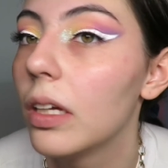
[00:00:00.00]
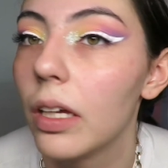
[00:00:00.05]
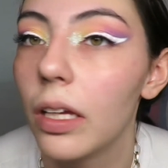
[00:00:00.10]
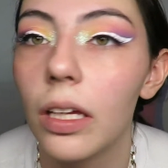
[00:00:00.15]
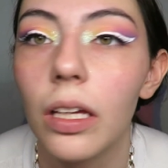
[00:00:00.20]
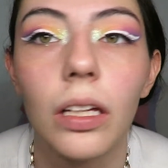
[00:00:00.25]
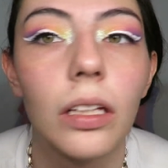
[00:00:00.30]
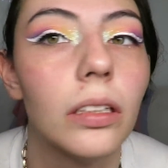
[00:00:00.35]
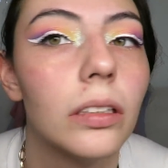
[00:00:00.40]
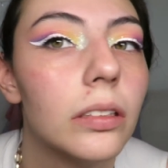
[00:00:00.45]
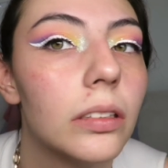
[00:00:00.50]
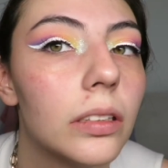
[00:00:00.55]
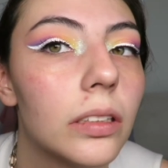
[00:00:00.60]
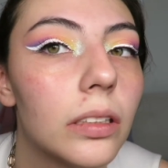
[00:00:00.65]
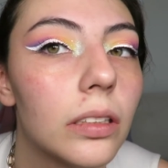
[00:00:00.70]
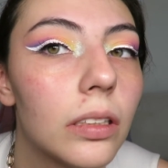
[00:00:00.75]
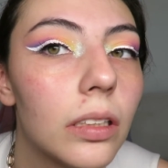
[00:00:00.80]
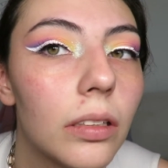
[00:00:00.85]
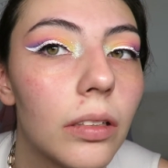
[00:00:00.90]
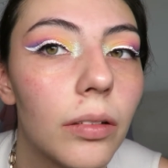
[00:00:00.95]
And
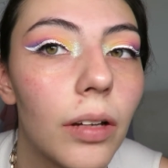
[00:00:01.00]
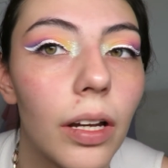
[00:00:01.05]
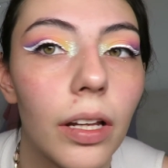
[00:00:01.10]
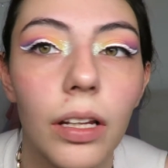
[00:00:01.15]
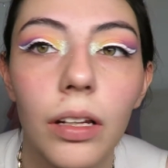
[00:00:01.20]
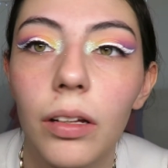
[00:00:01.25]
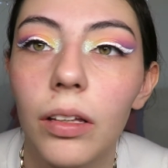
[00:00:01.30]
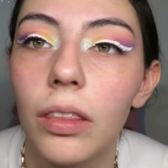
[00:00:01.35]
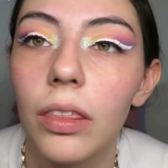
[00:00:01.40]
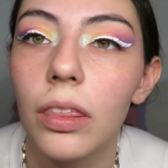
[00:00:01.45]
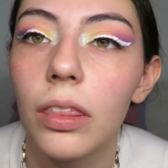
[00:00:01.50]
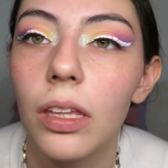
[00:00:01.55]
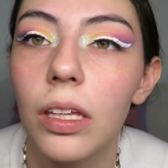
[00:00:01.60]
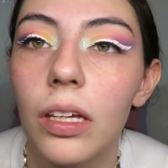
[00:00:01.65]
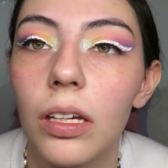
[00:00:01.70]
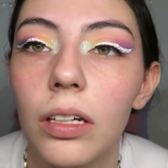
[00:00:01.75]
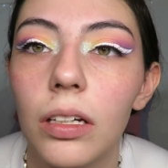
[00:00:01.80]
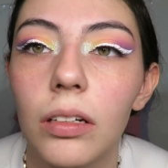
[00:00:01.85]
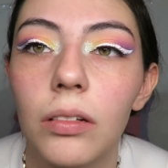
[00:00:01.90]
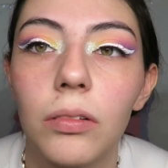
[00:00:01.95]
I
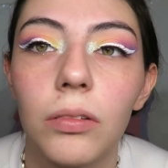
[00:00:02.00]
think